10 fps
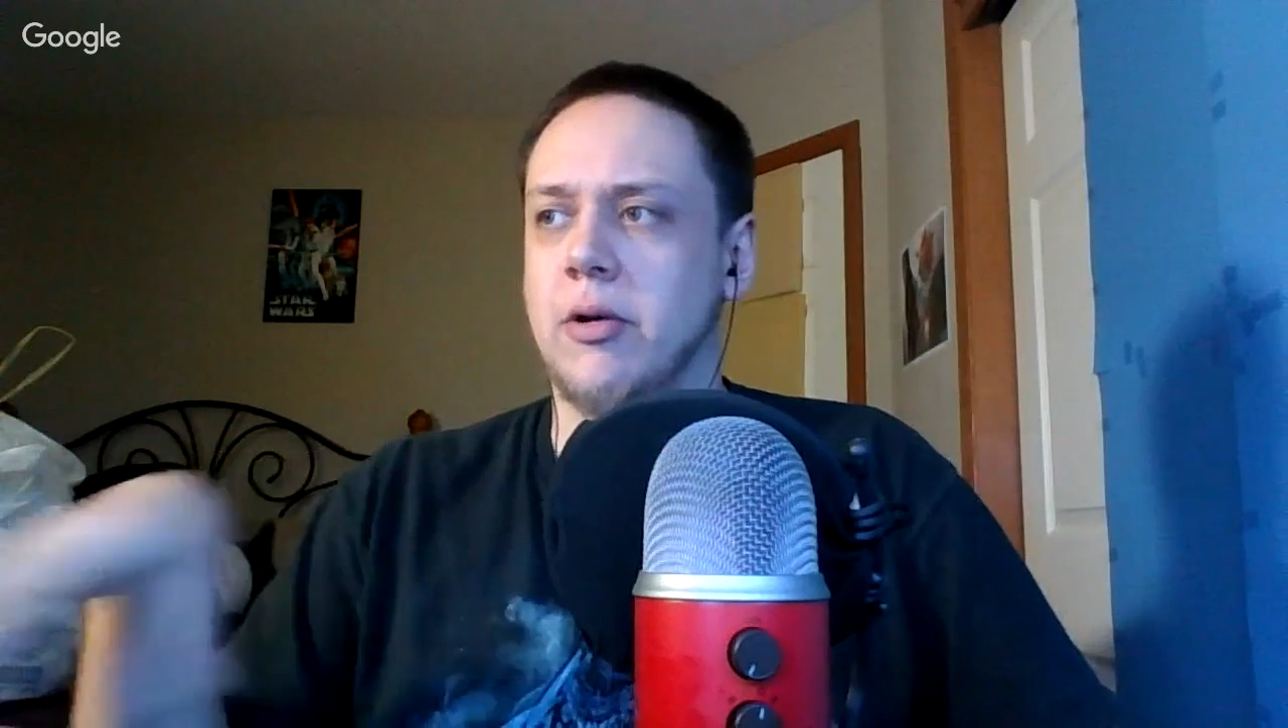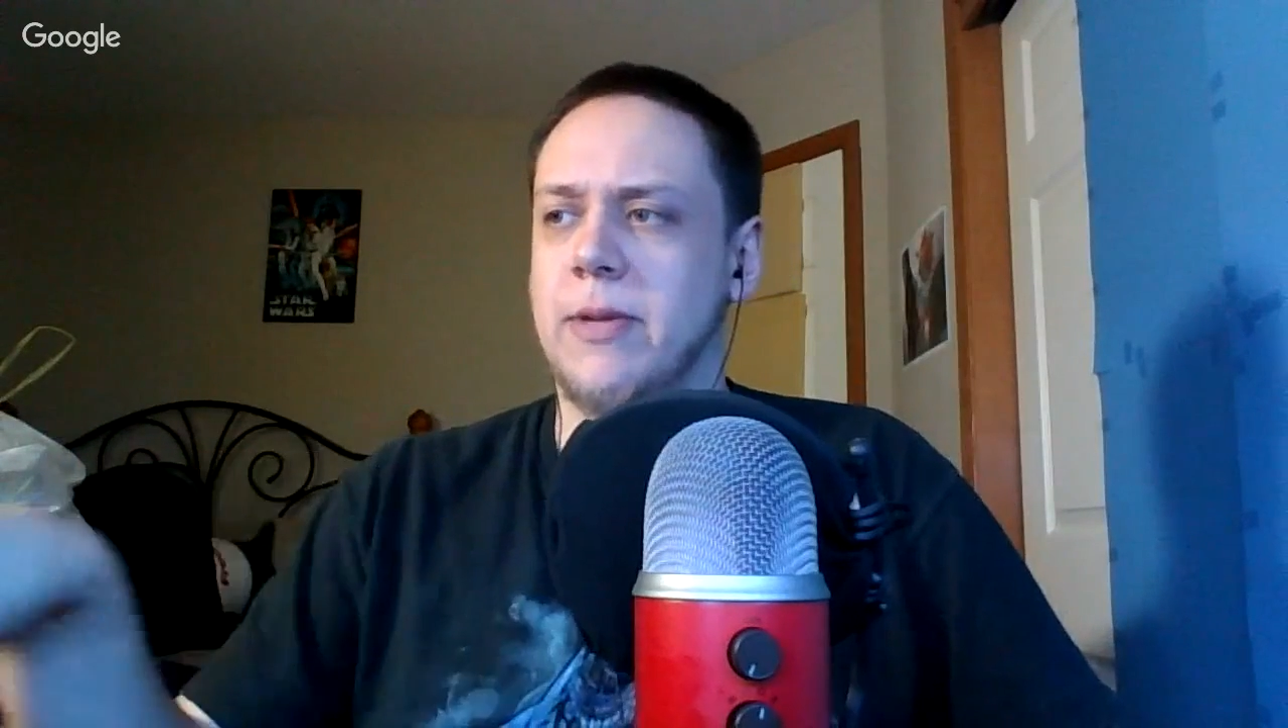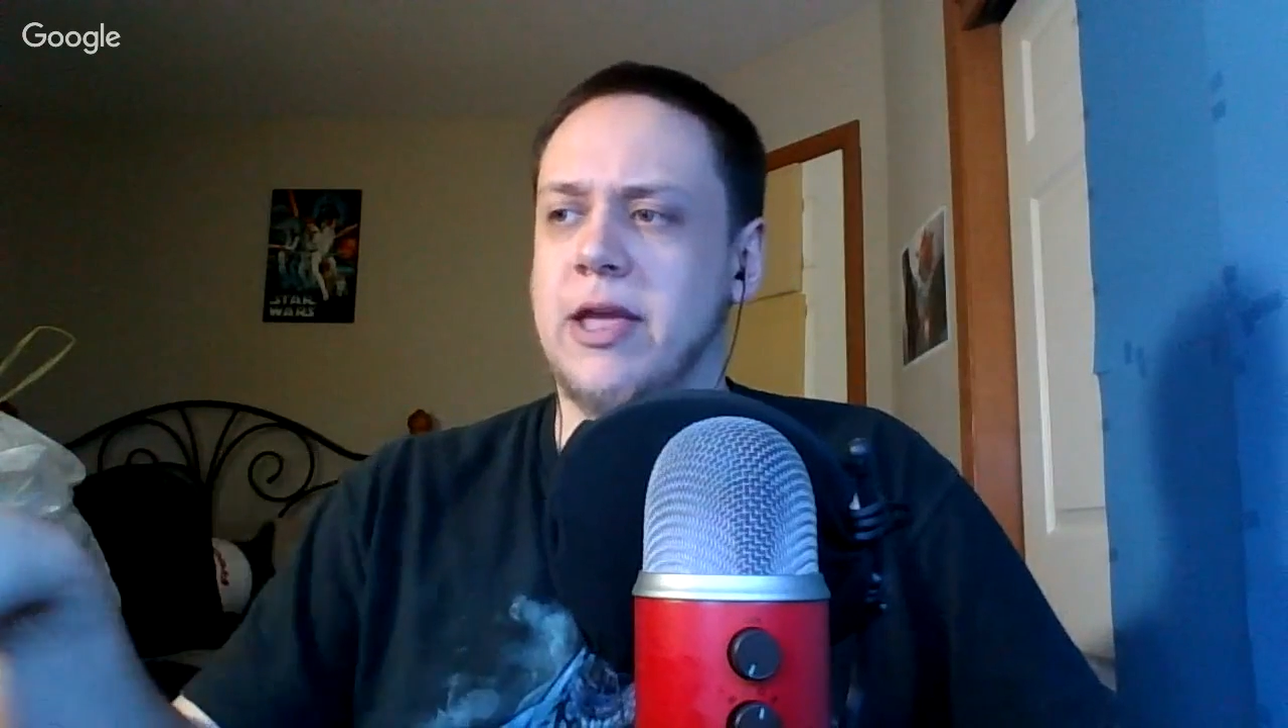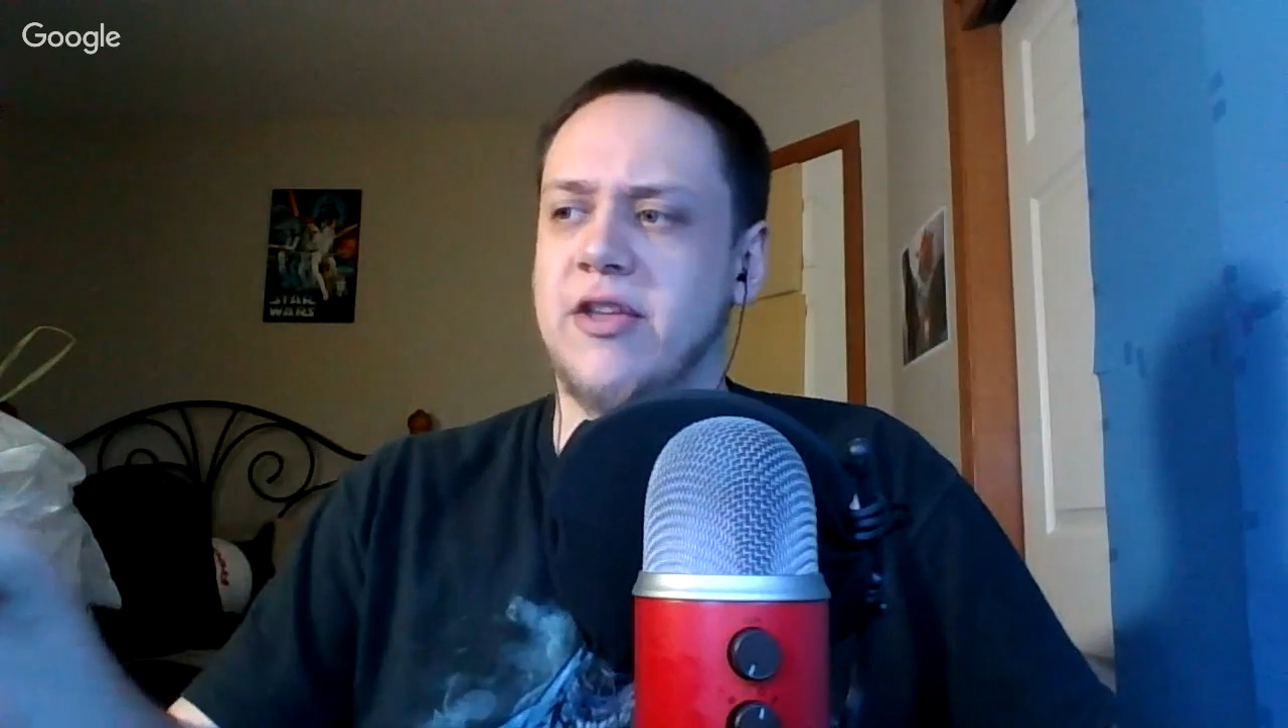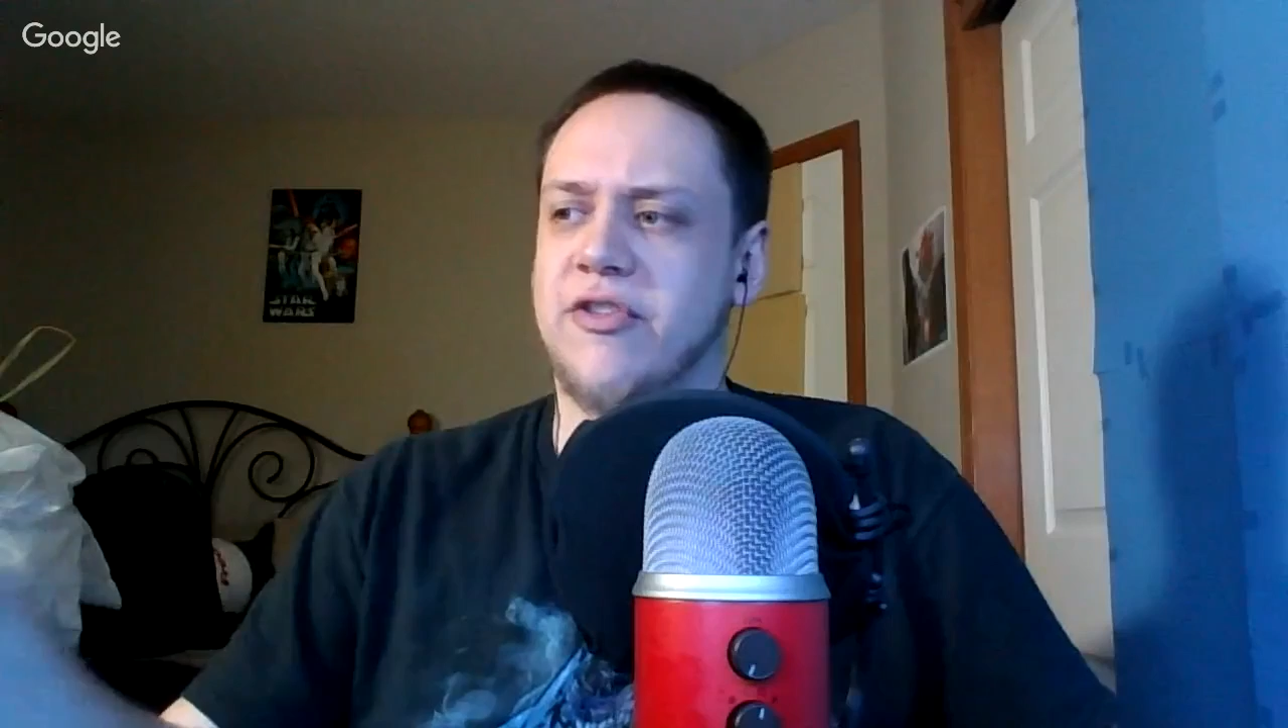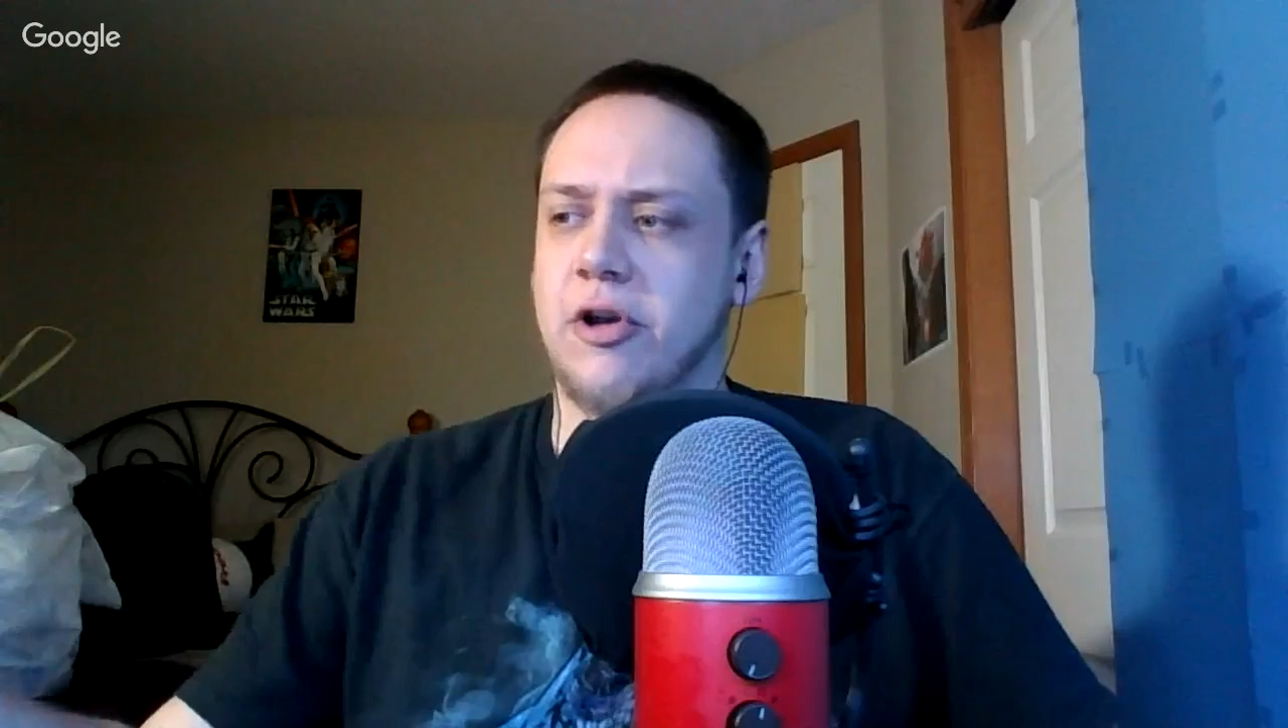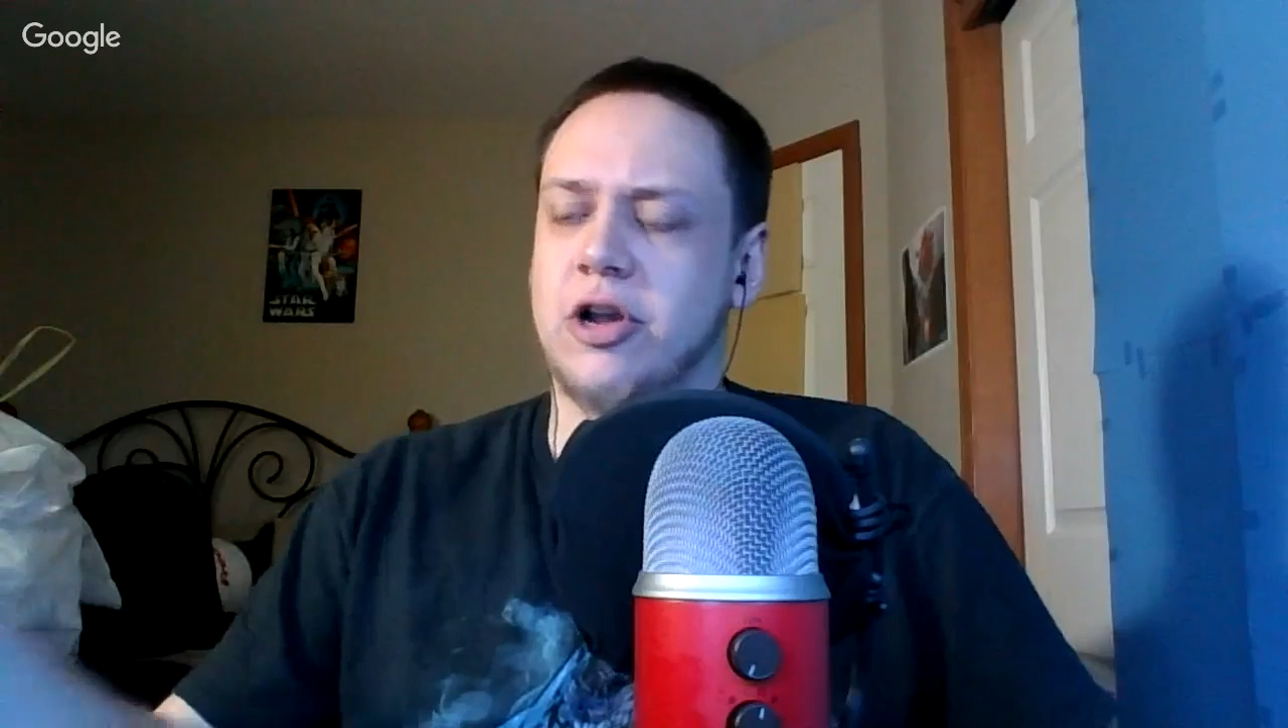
because your